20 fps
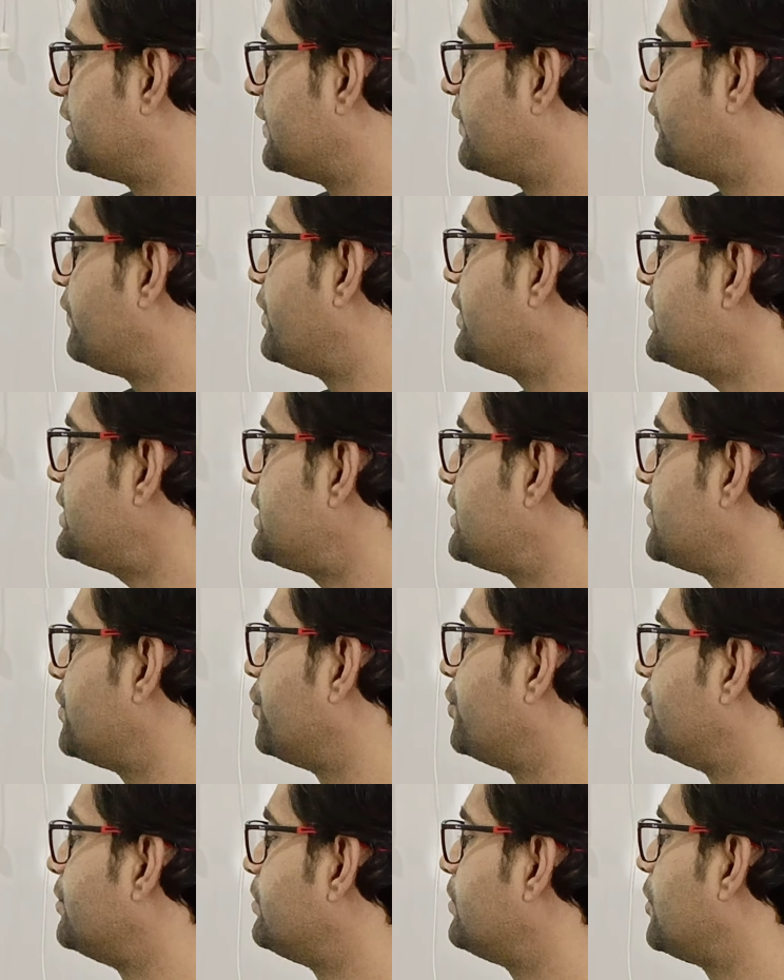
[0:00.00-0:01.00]
the first
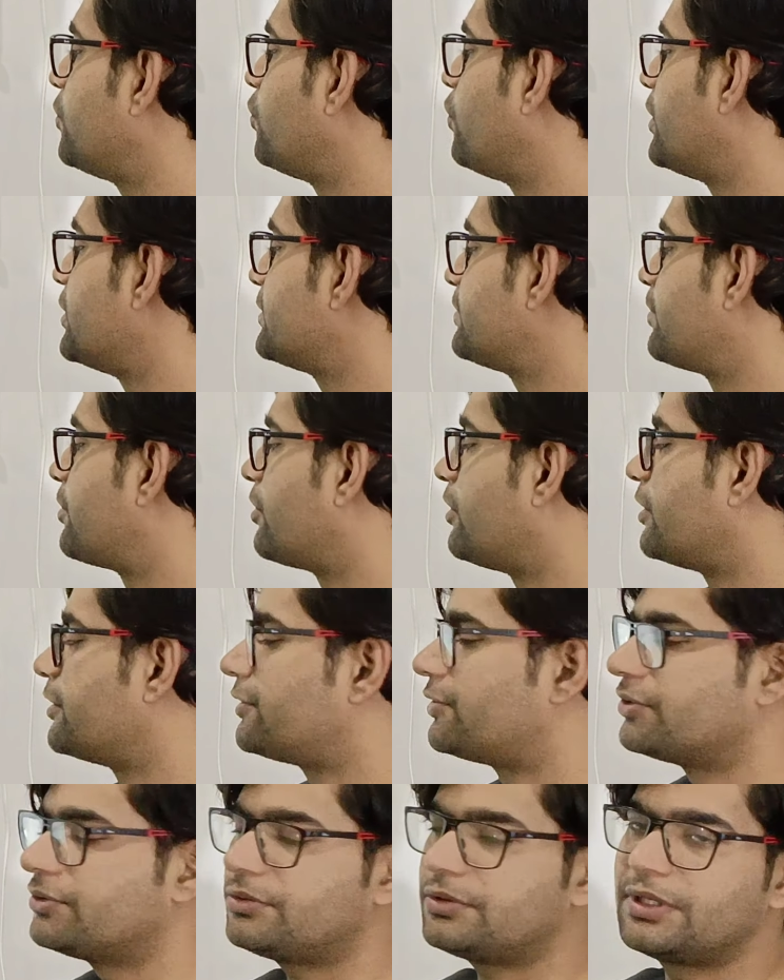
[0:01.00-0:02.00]
gnome was
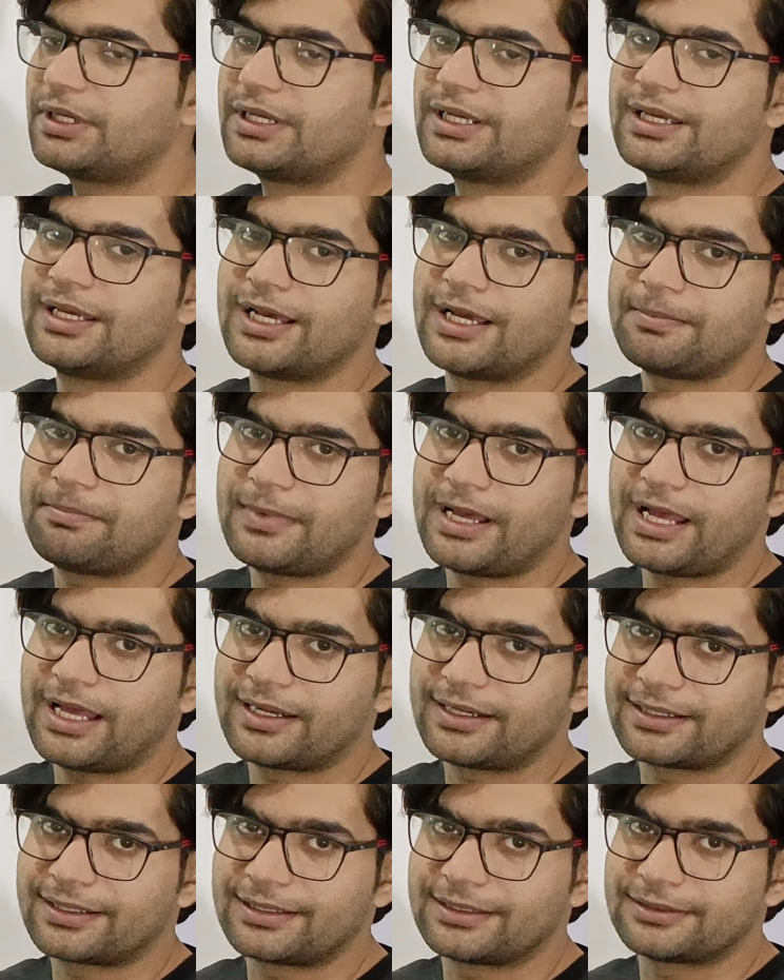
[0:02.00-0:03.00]
brought to
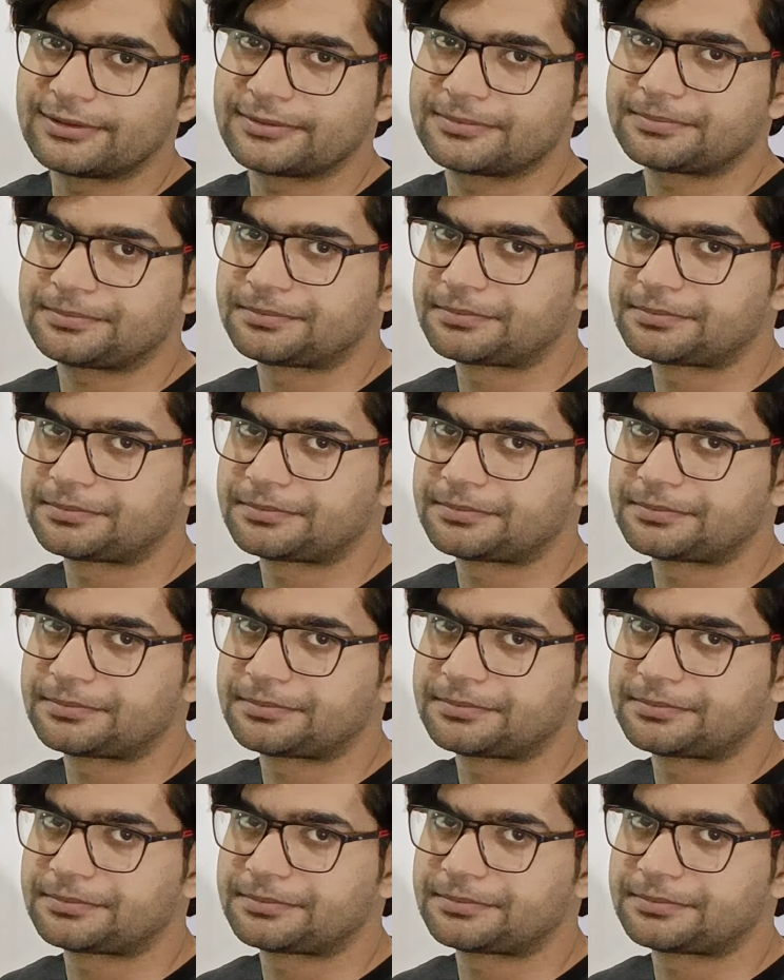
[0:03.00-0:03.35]
America.